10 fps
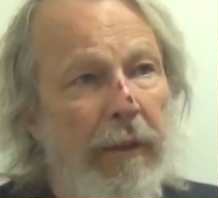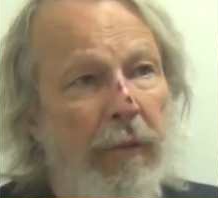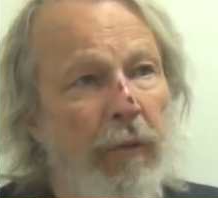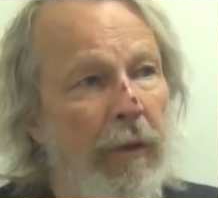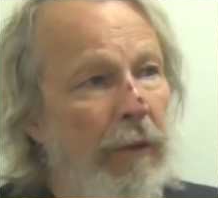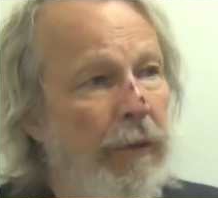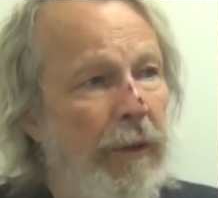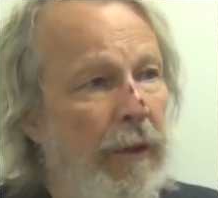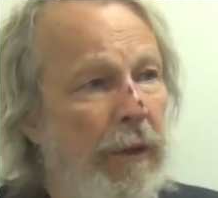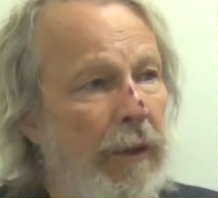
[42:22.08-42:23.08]
the
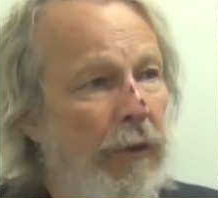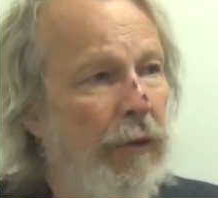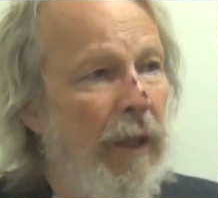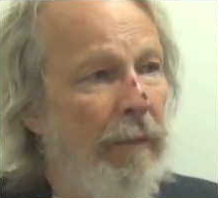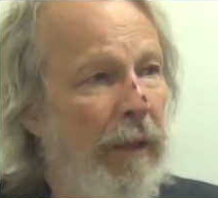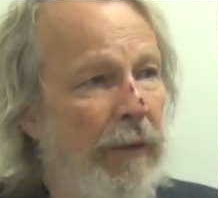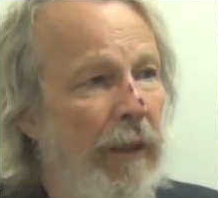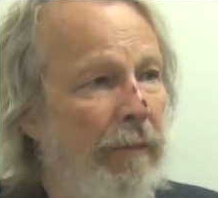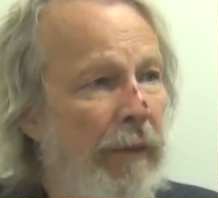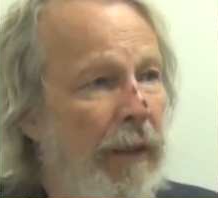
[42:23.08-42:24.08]
words to describe how
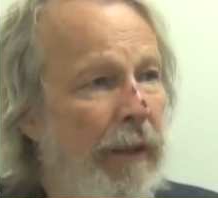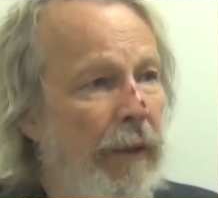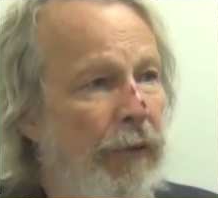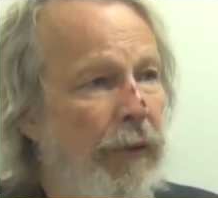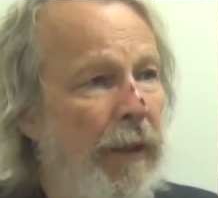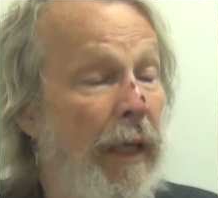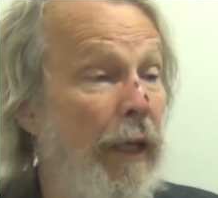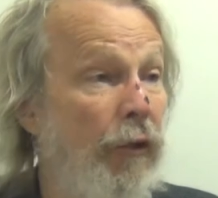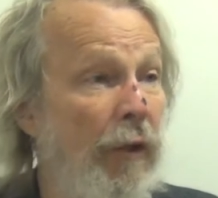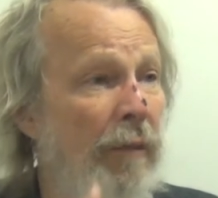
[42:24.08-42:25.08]
dumb that is, and
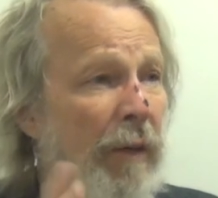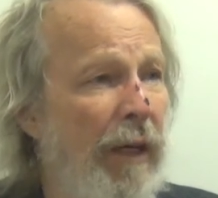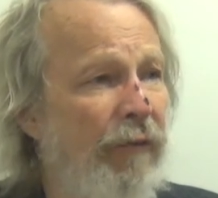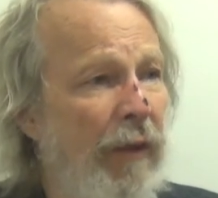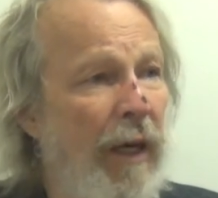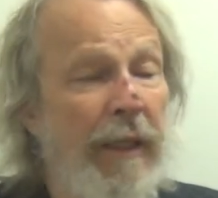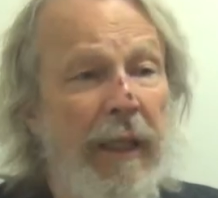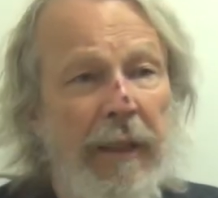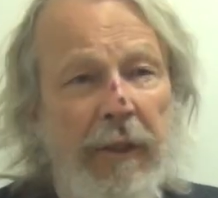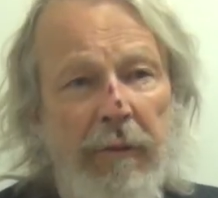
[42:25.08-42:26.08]
it's going to backfire. I
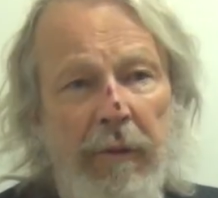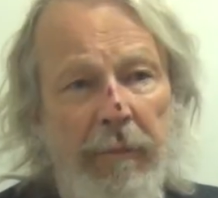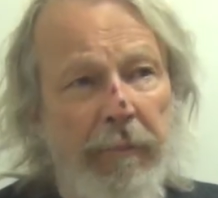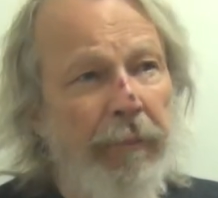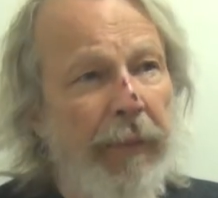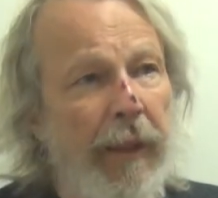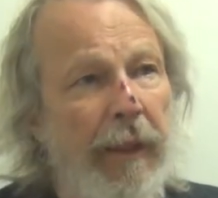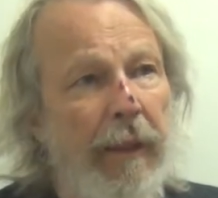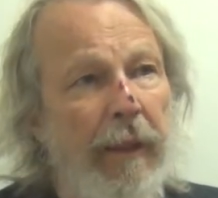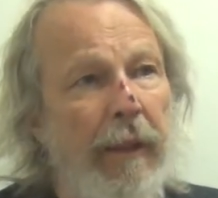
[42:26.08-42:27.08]
got into a
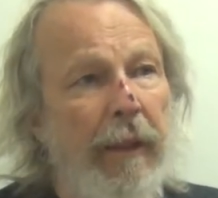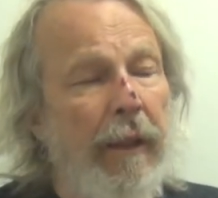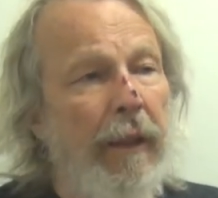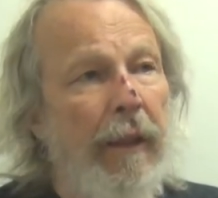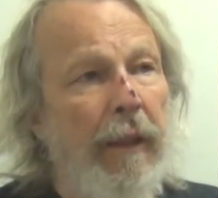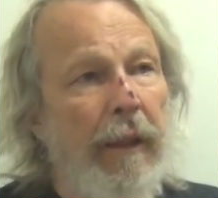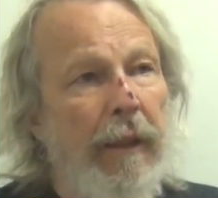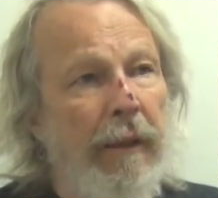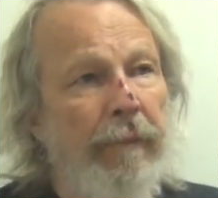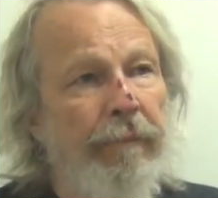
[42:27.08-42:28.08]

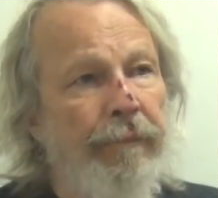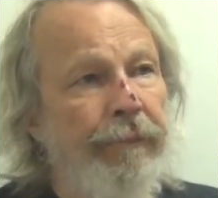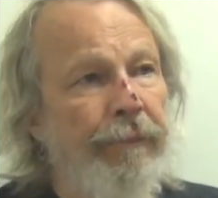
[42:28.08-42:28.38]
um,